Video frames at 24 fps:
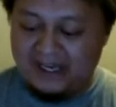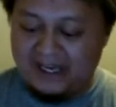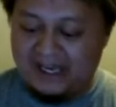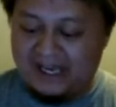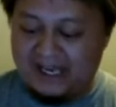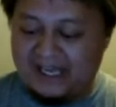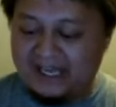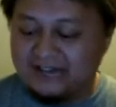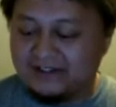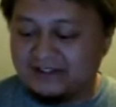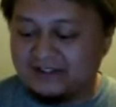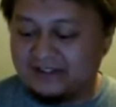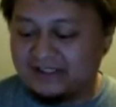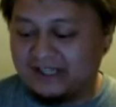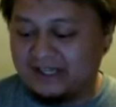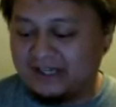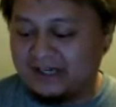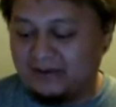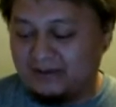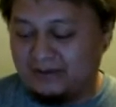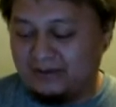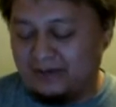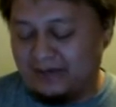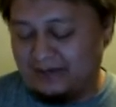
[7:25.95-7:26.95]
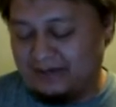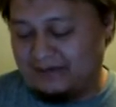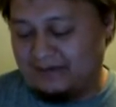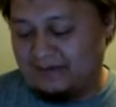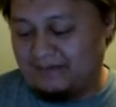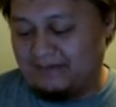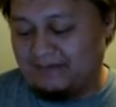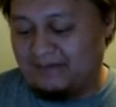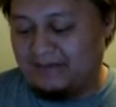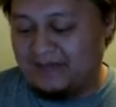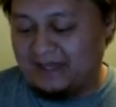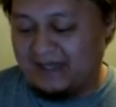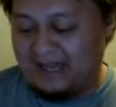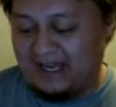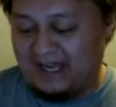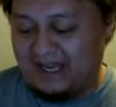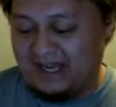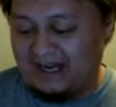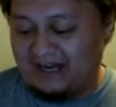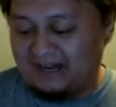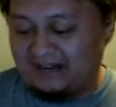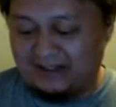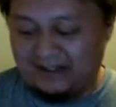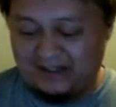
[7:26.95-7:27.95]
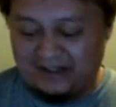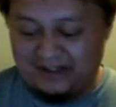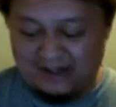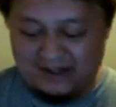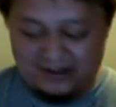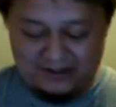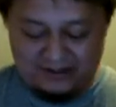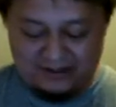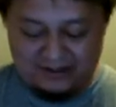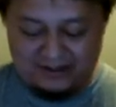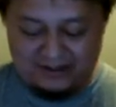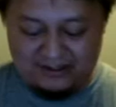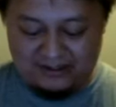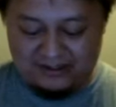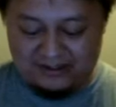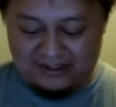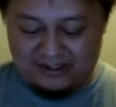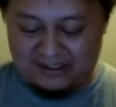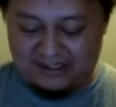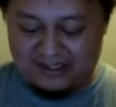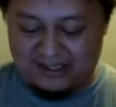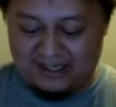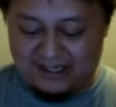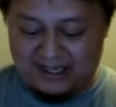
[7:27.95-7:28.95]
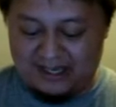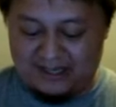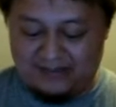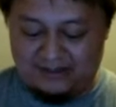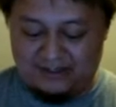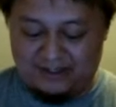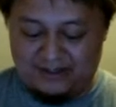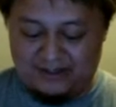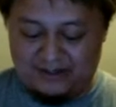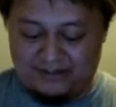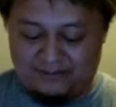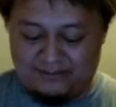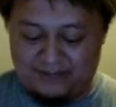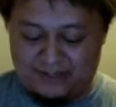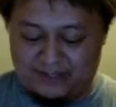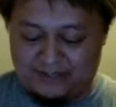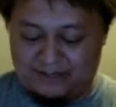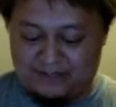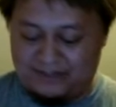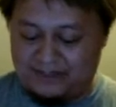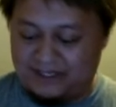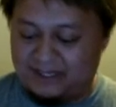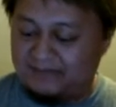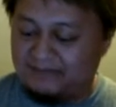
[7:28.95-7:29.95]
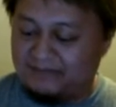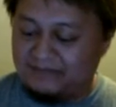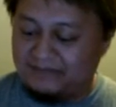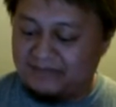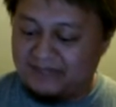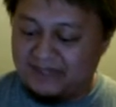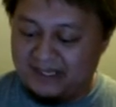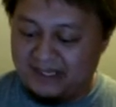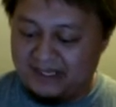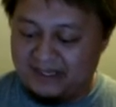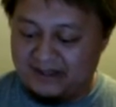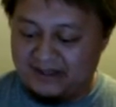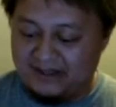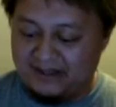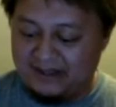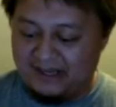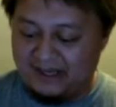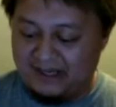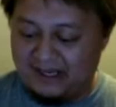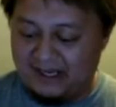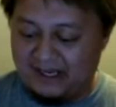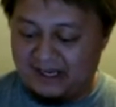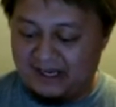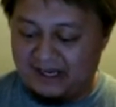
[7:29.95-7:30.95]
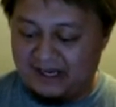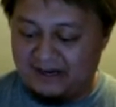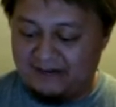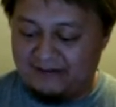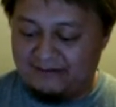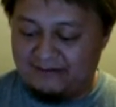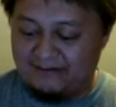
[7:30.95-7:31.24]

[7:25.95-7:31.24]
Ancient Sacred Weather, and I'll tell you how I get into that in a minute. And then I have